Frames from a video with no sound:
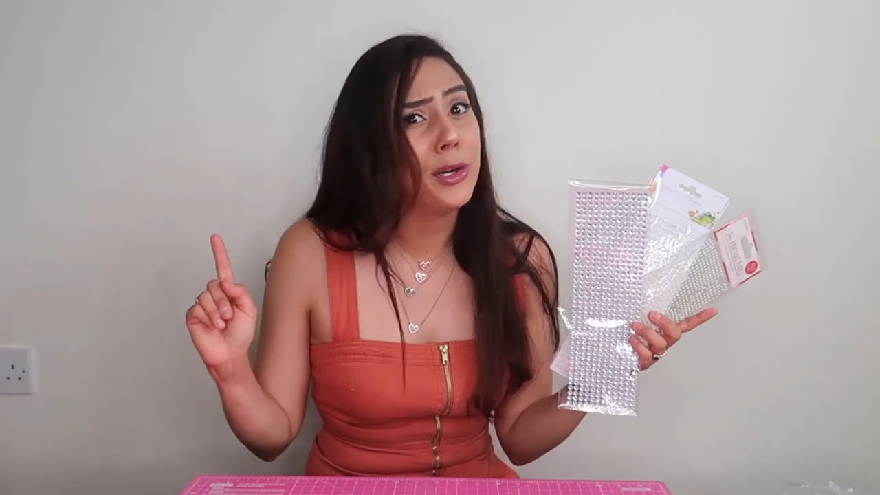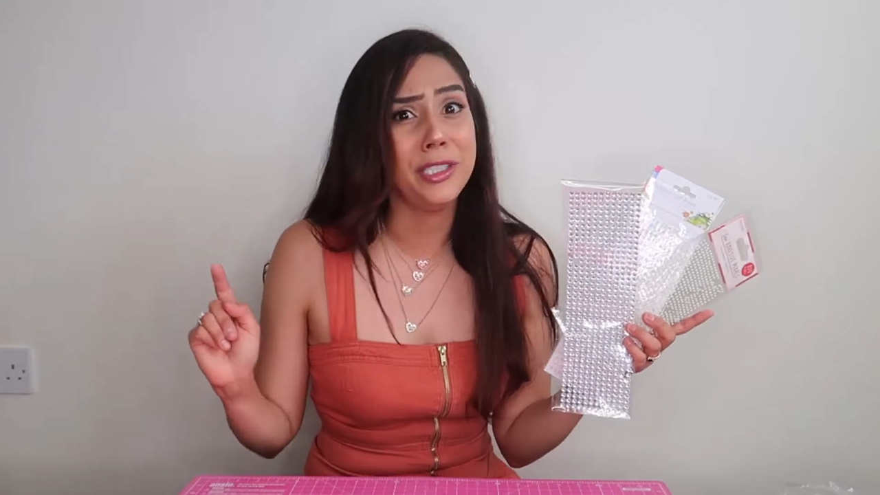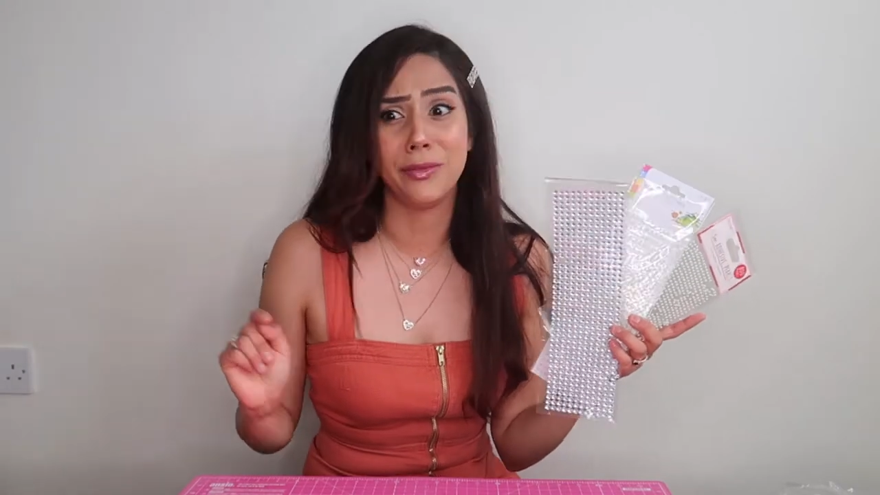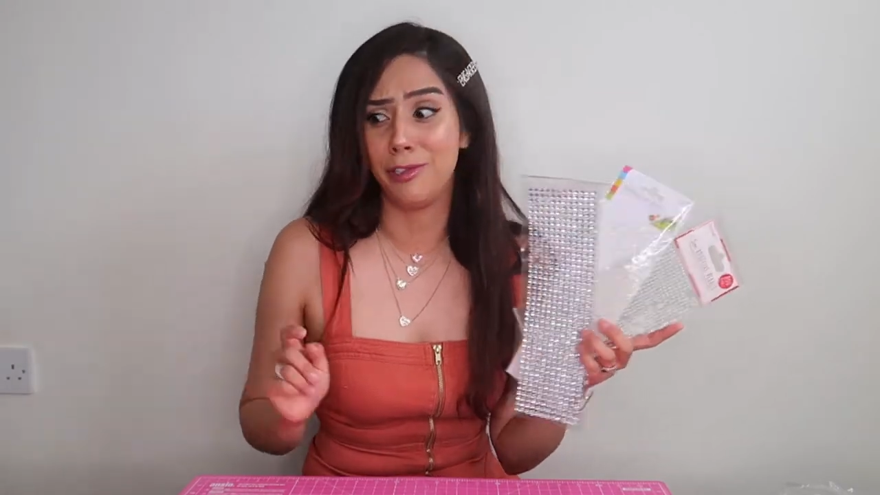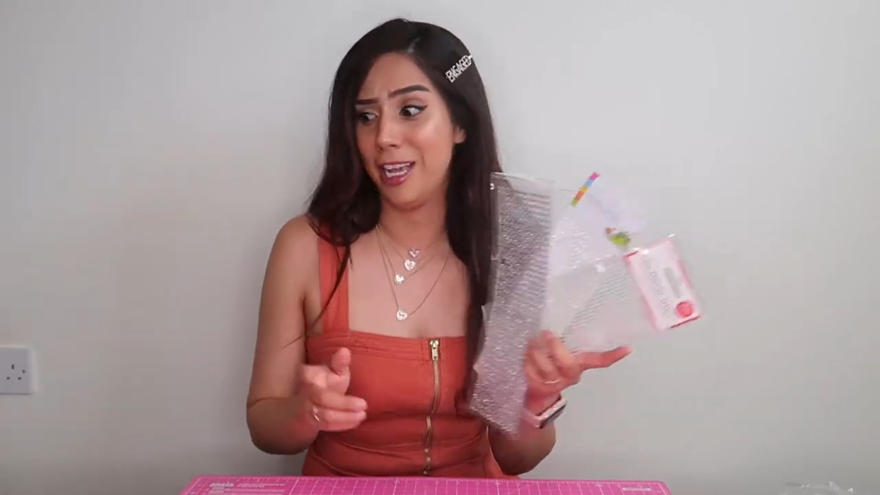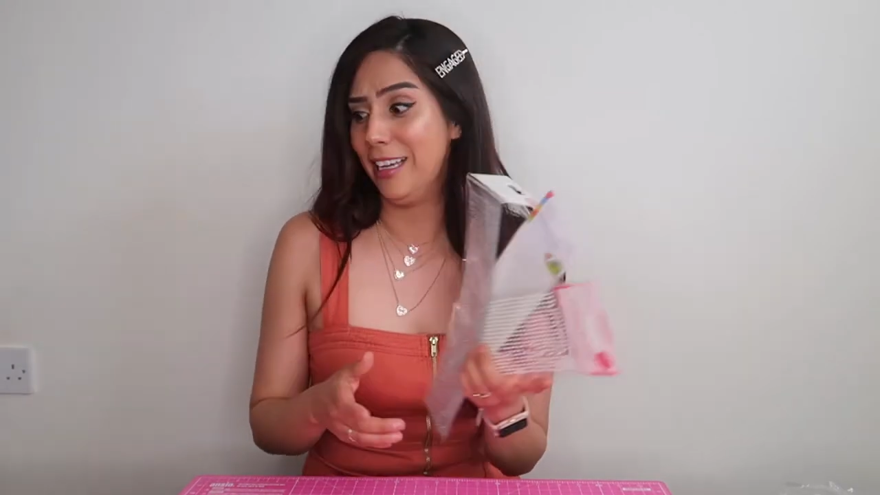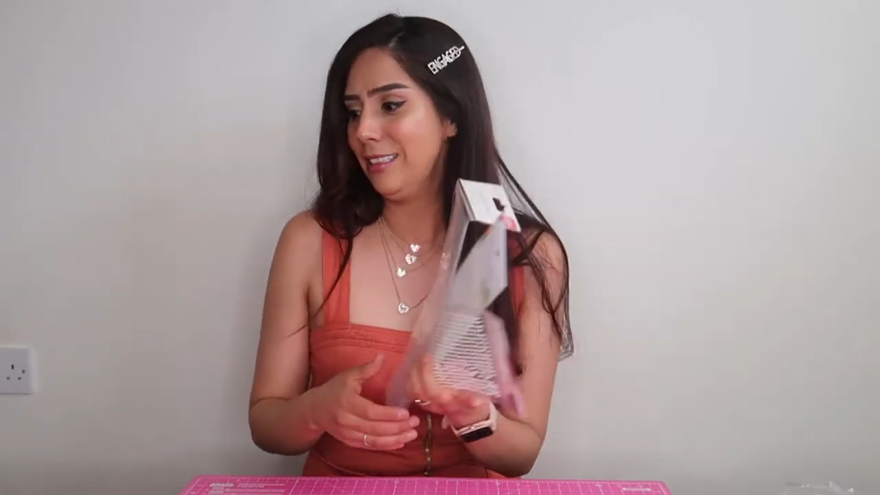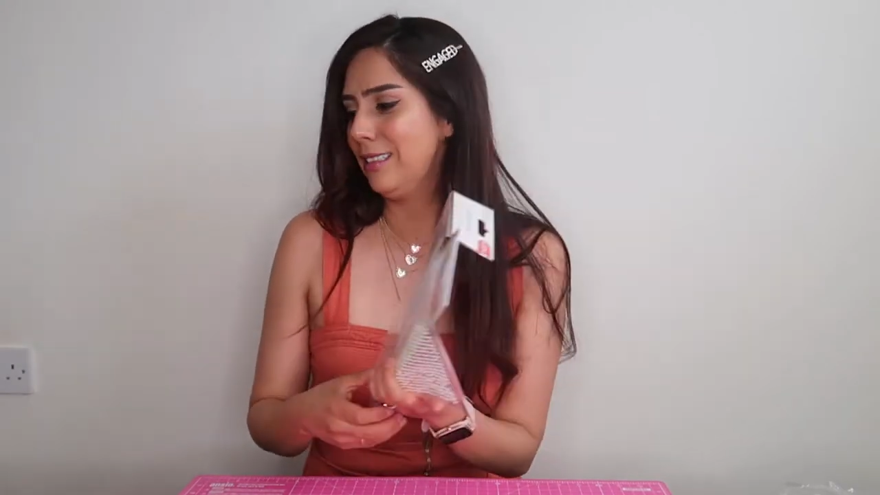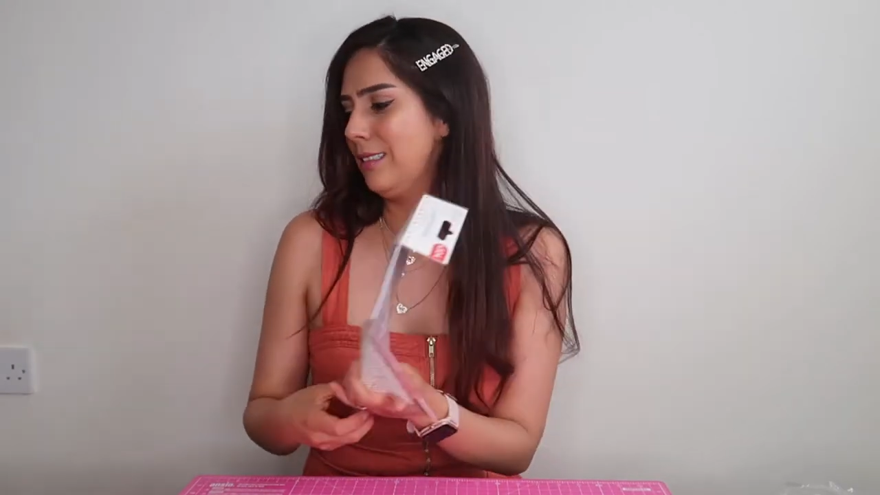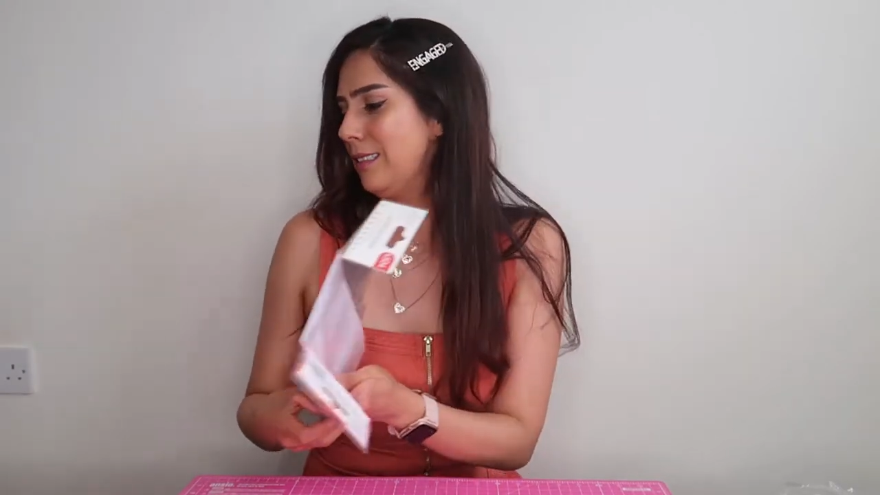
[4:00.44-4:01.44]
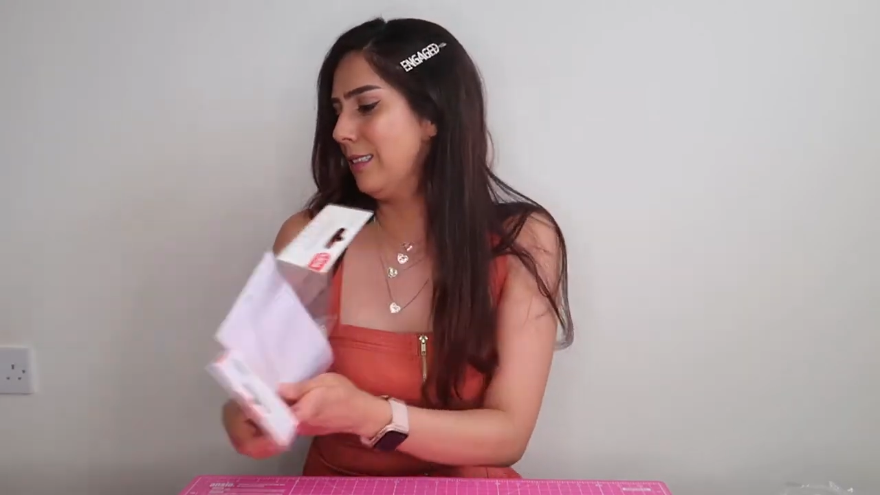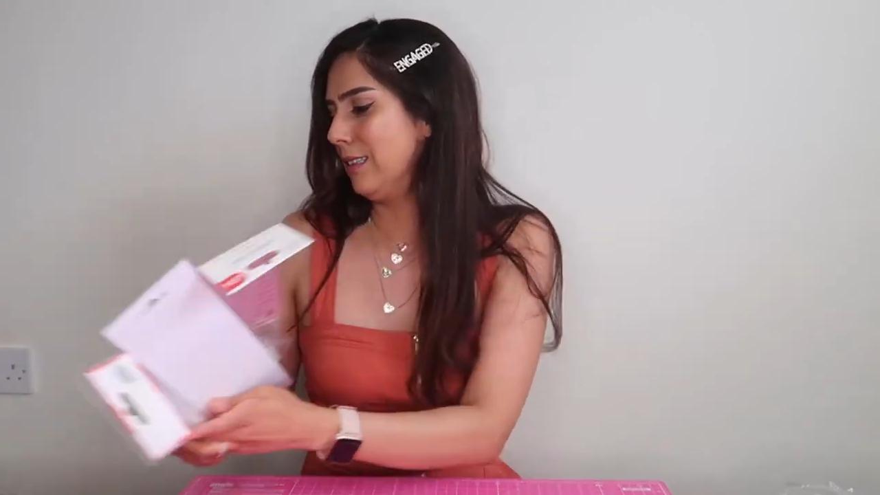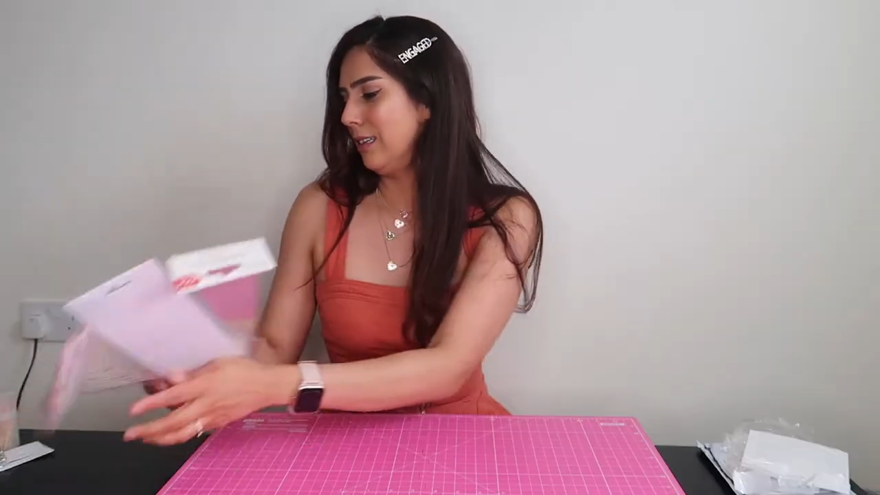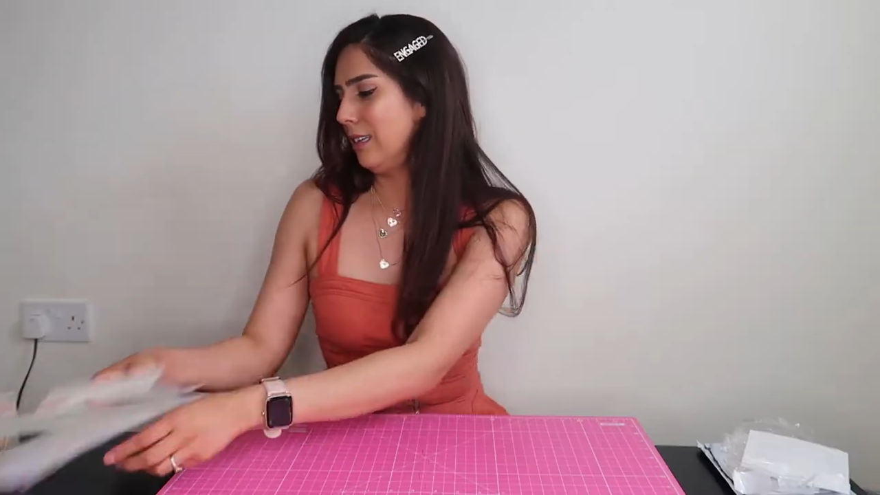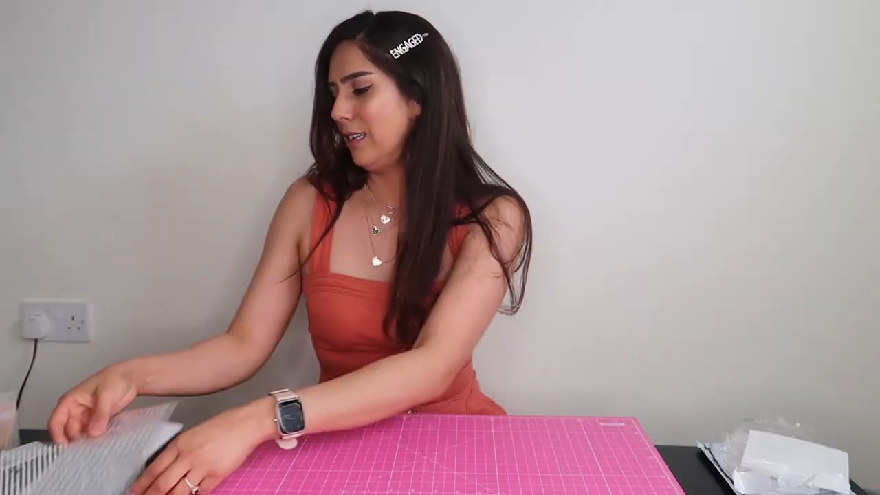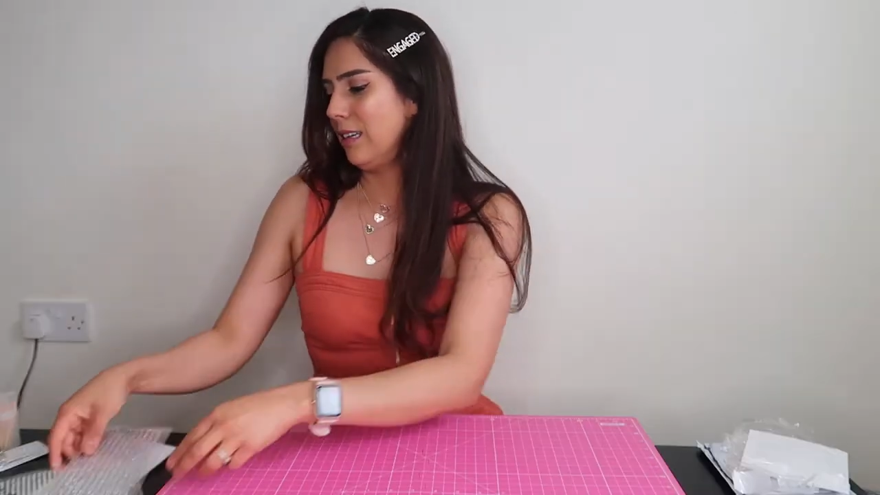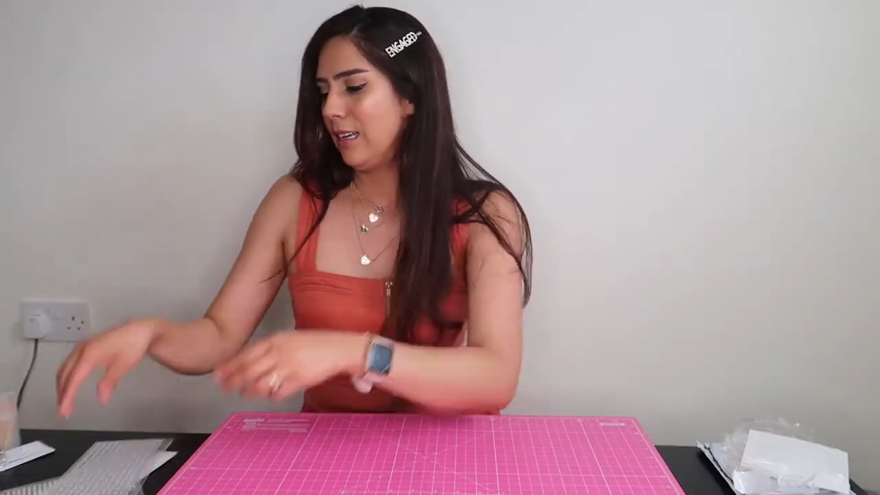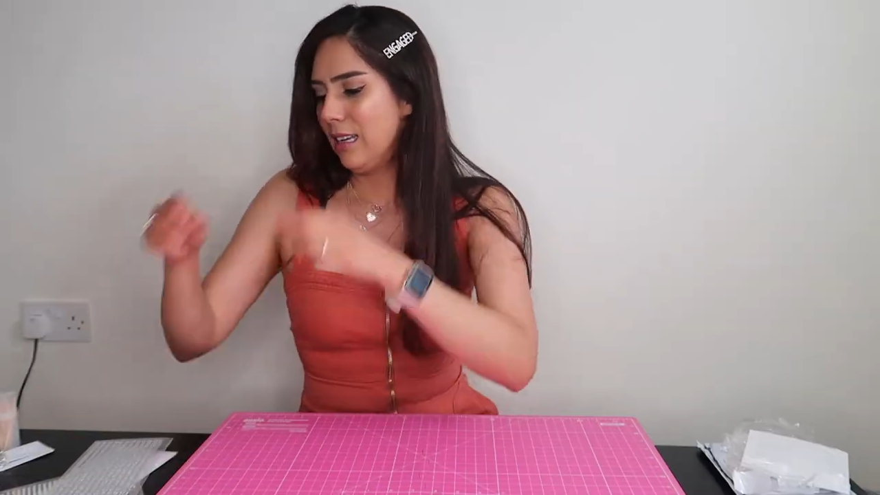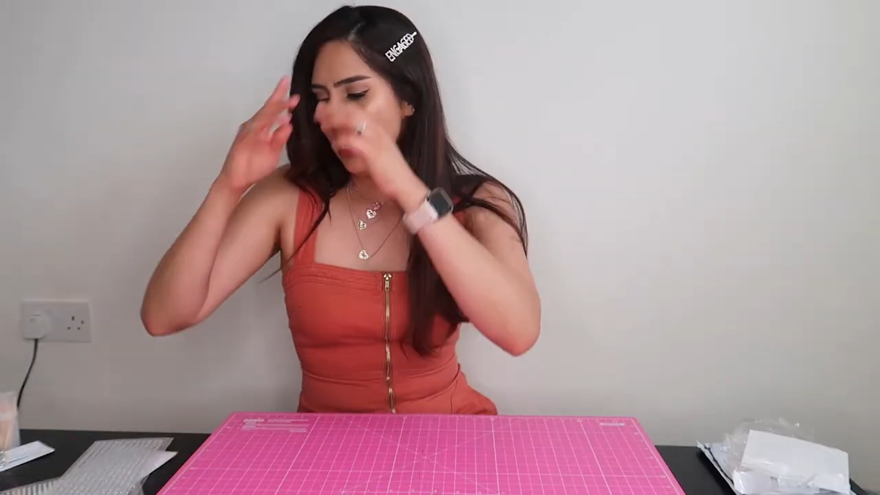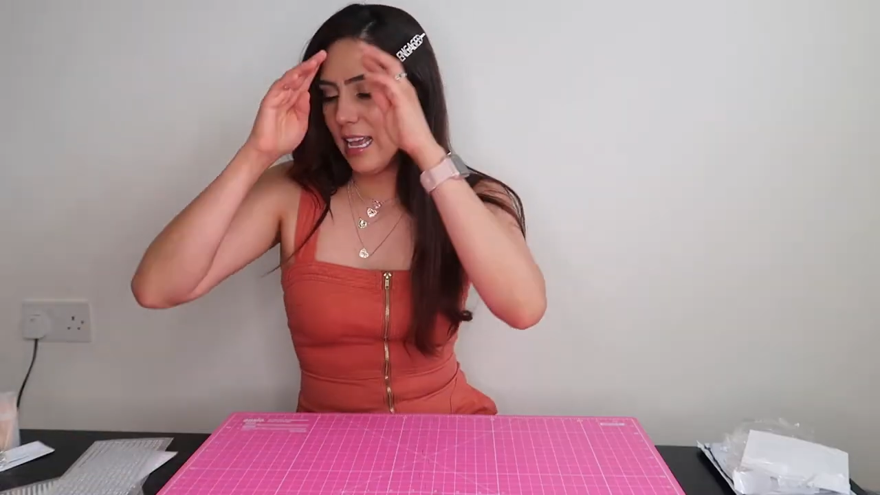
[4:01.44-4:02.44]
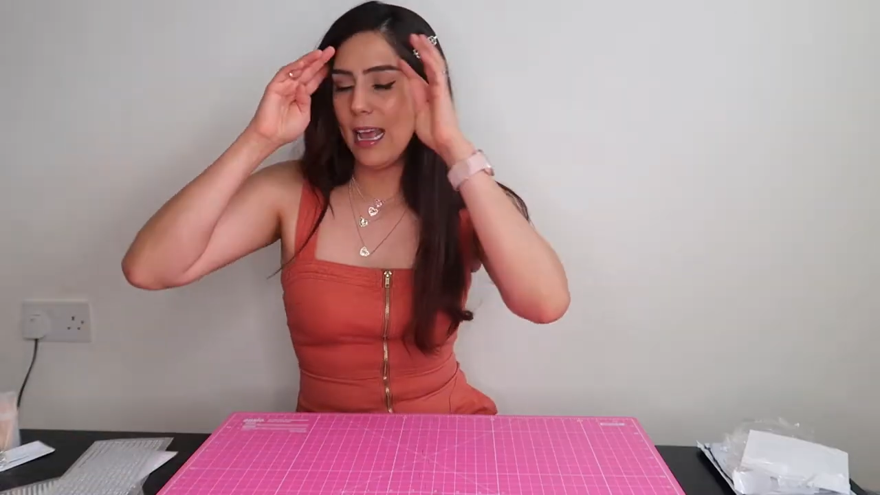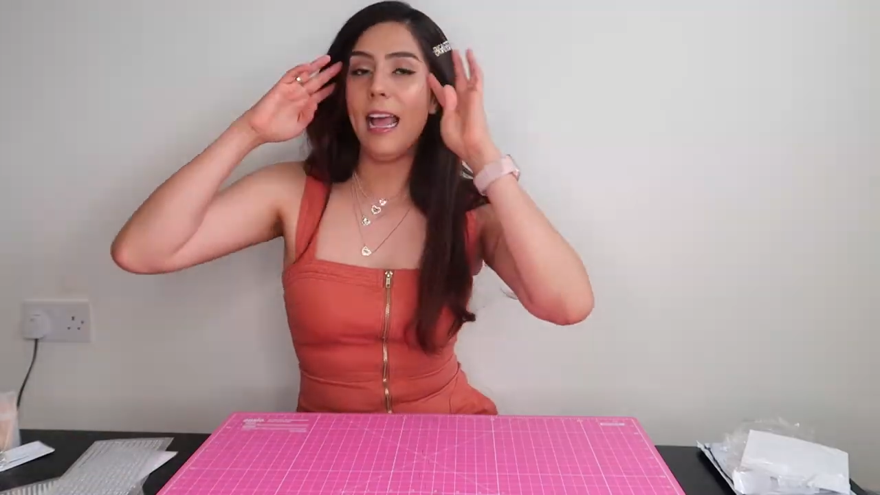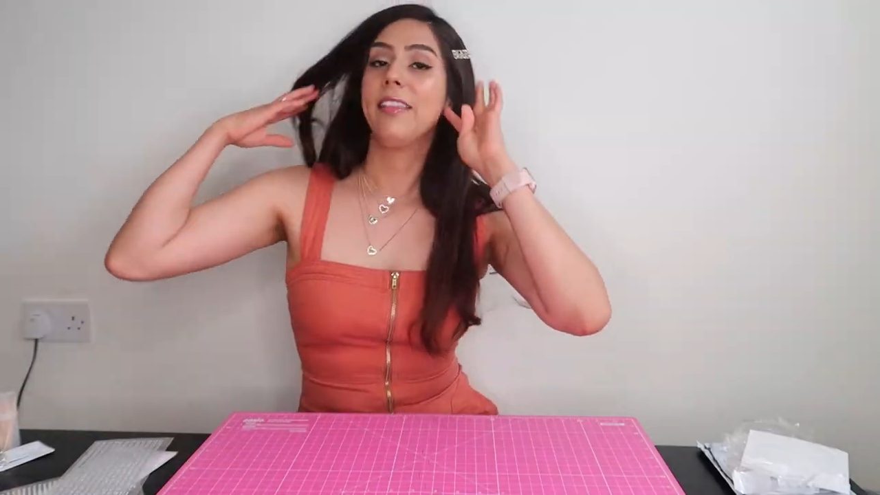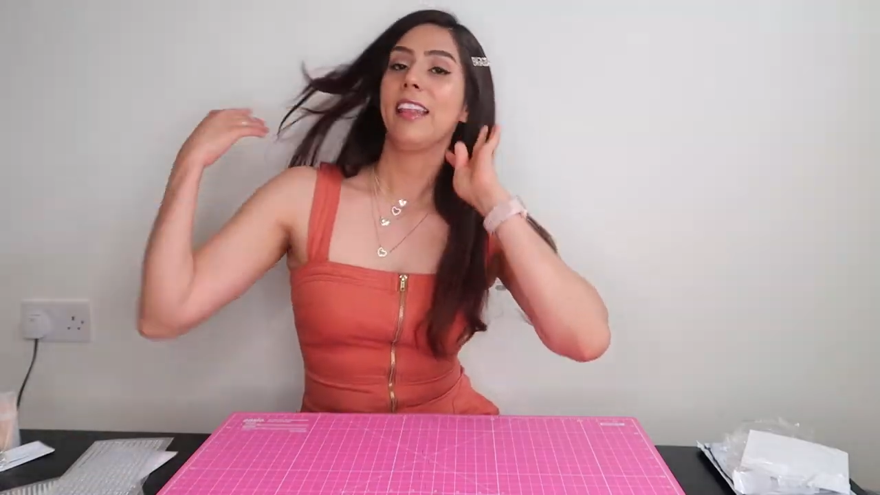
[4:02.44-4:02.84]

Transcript: points for that. And